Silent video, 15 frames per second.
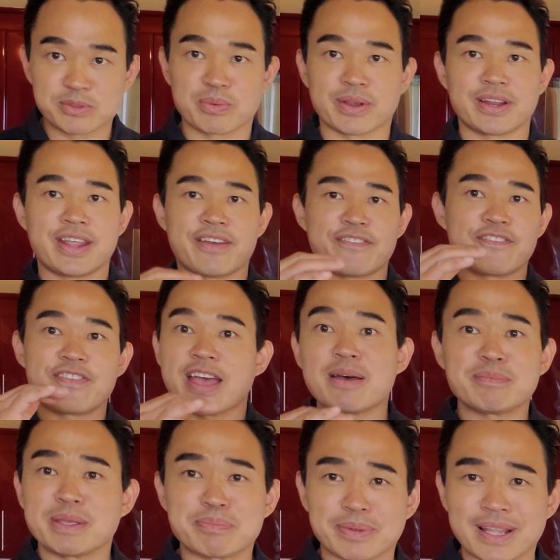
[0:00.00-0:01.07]
We're gonna have
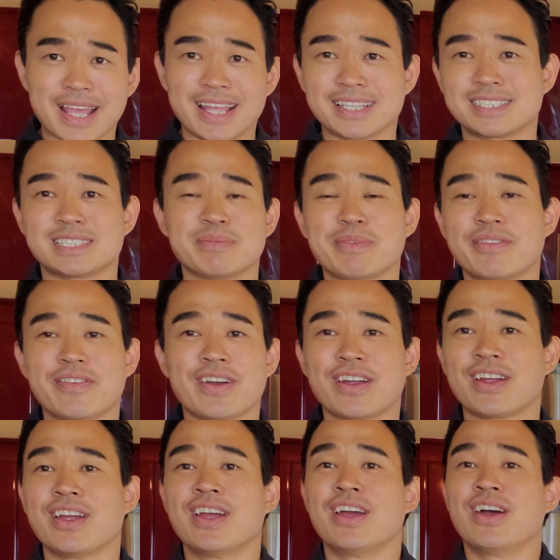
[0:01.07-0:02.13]
family plans. Some of
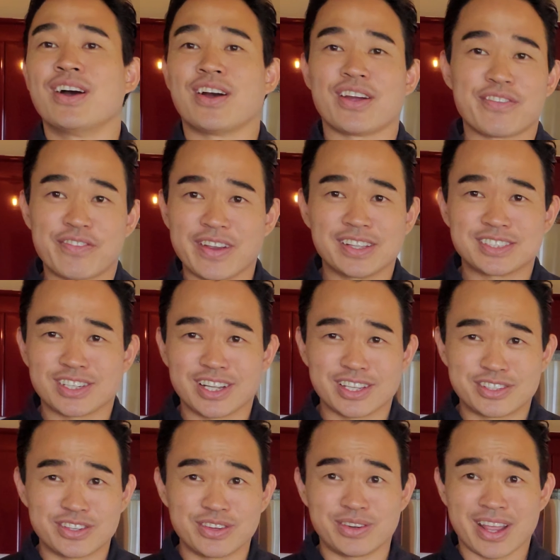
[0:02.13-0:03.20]
our friends are like,
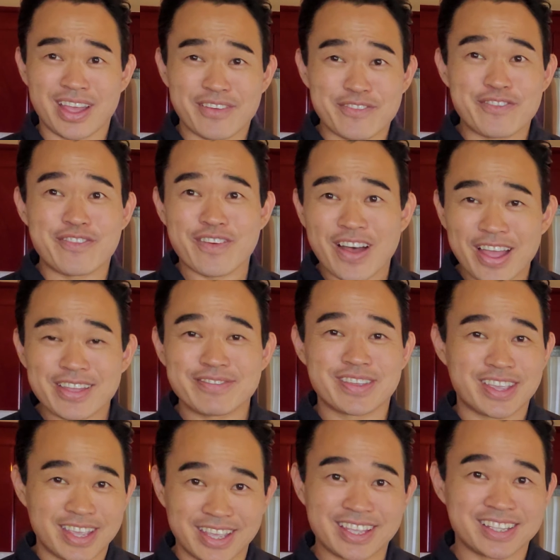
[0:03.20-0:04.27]
dude, I have 5
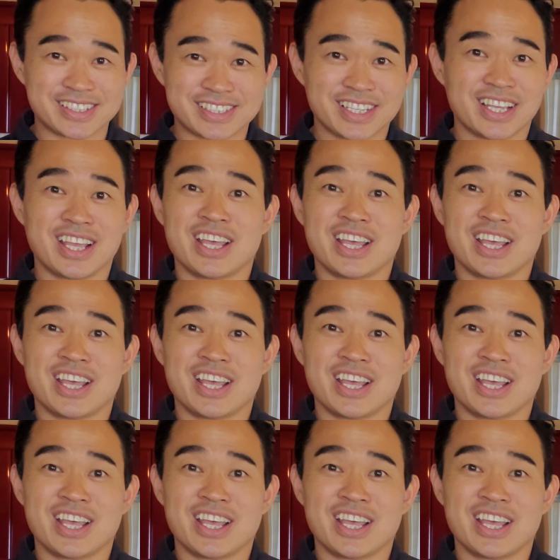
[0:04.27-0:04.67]
kids.